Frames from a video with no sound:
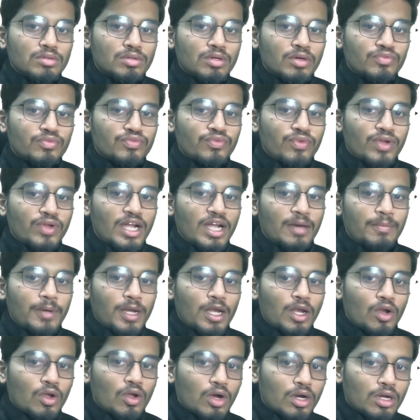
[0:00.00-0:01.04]
You have filled up a
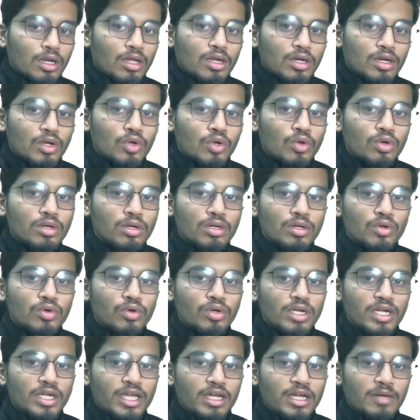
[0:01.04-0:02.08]
lot.
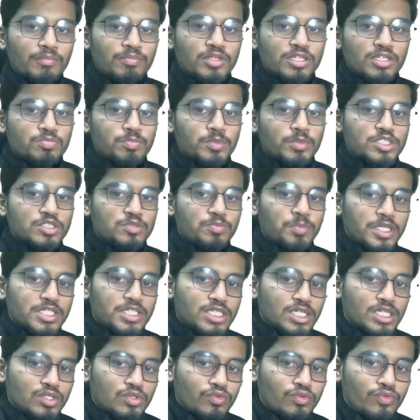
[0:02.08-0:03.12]
Don't take up this much
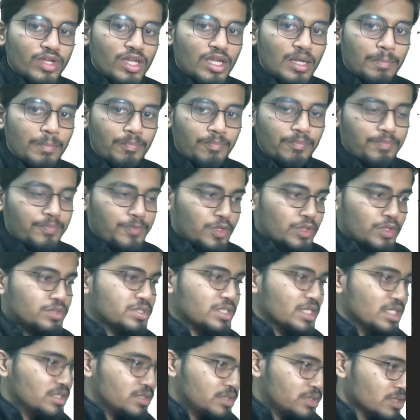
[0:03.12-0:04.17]
space just to fill up your
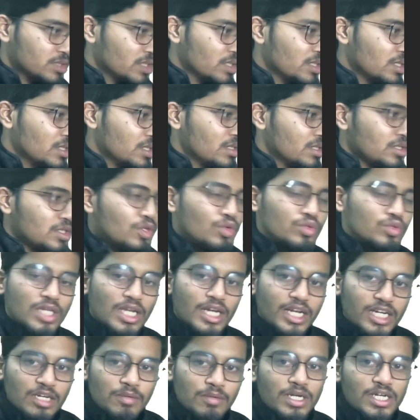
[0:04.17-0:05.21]
skills. Use
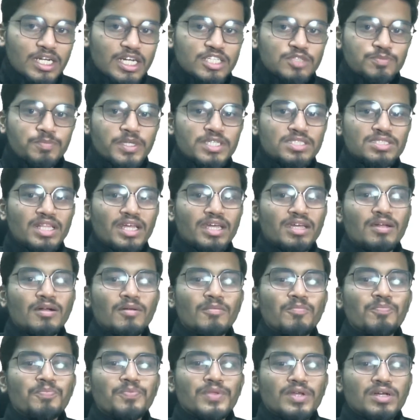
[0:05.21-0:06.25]
a little bit less space. Like,
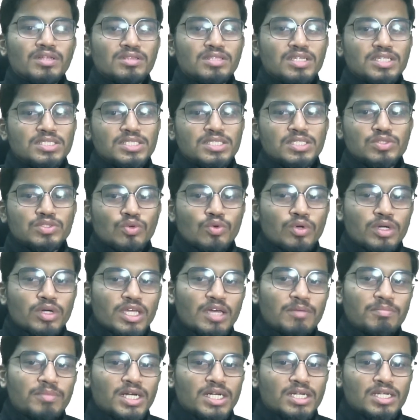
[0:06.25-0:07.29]
this is
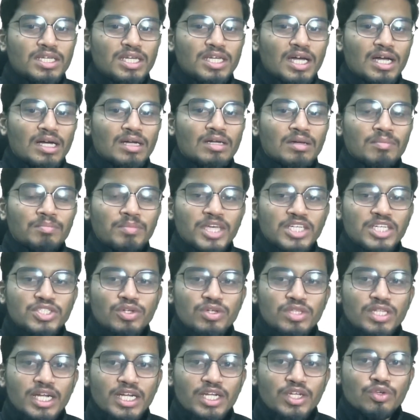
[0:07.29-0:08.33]
okay, but yeah, make
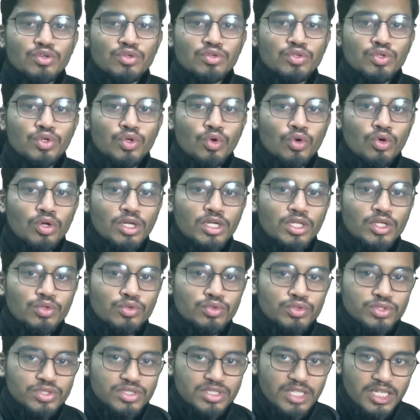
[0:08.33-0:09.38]
sure that you don't
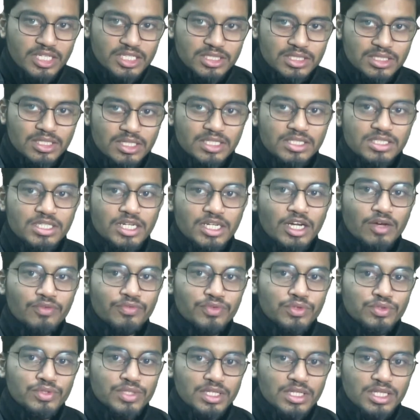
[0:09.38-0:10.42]
use this. Instead
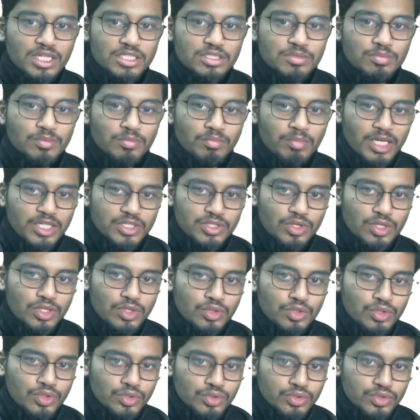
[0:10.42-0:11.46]
of using this, make sure
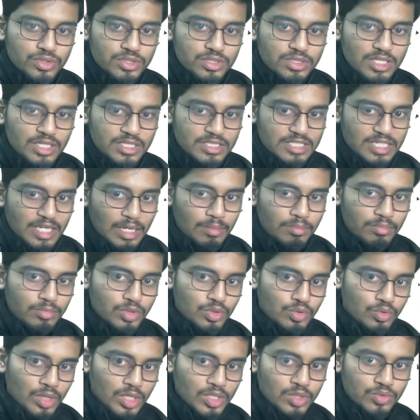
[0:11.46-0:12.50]
you use the same
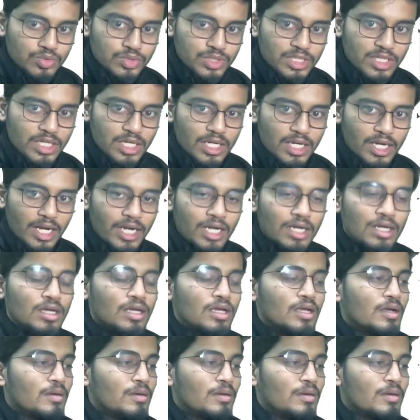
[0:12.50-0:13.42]
you are using here, right?